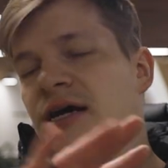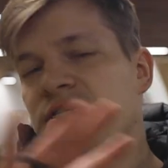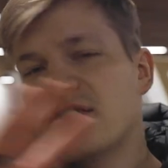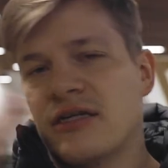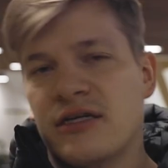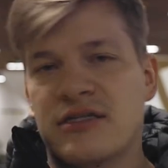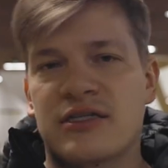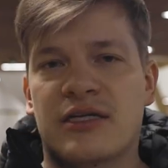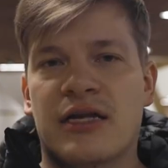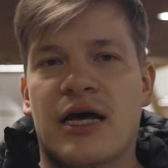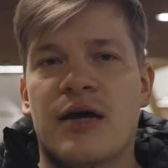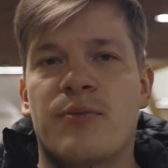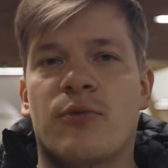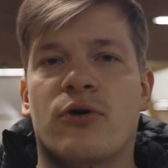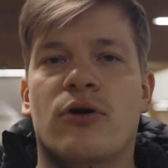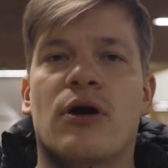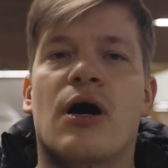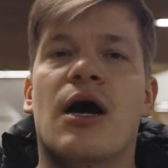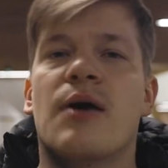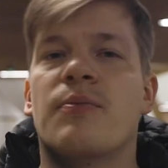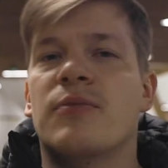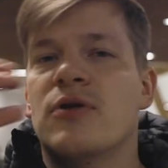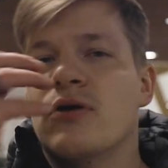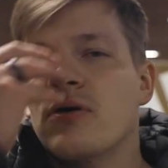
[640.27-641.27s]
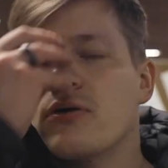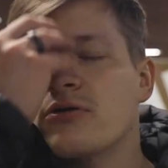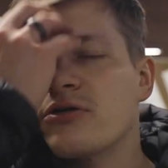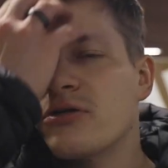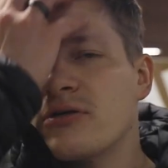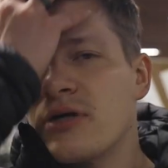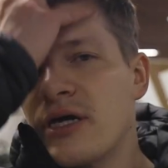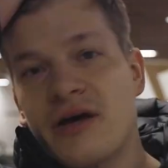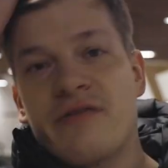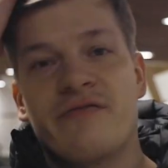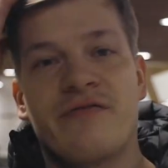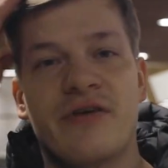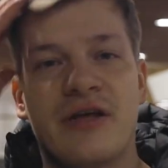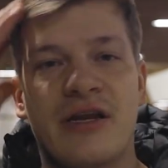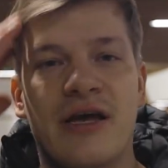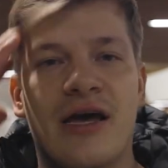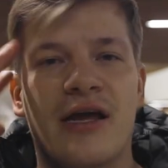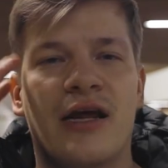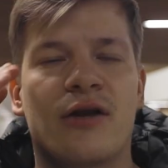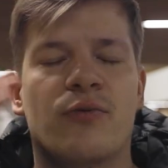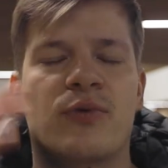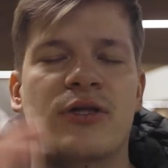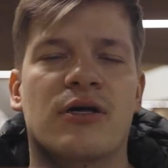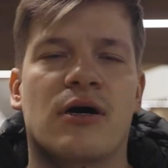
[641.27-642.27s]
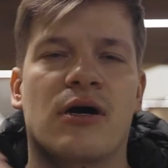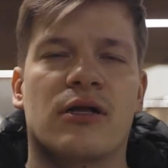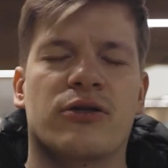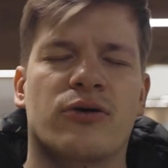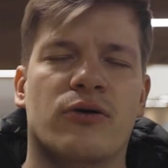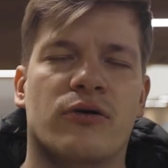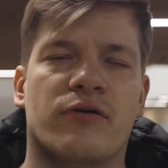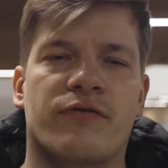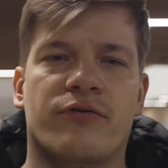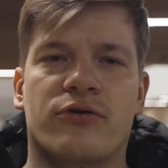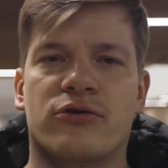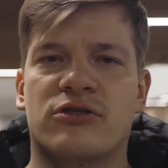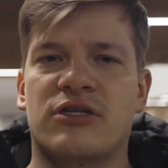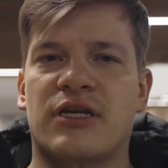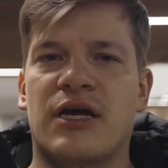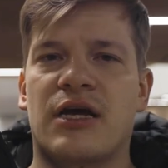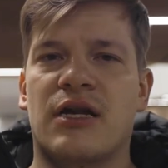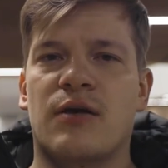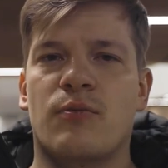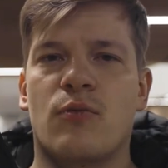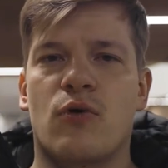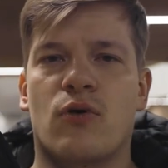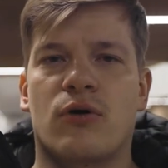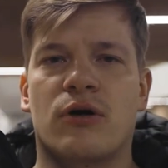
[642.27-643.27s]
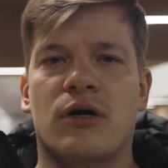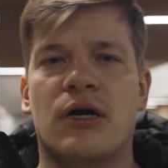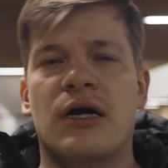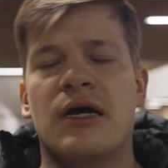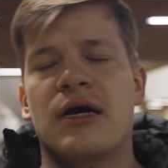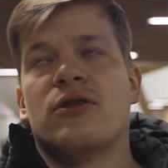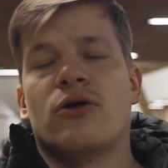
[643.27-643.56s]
As a disclaimer, I'm not affiliated with Aalto University anymore.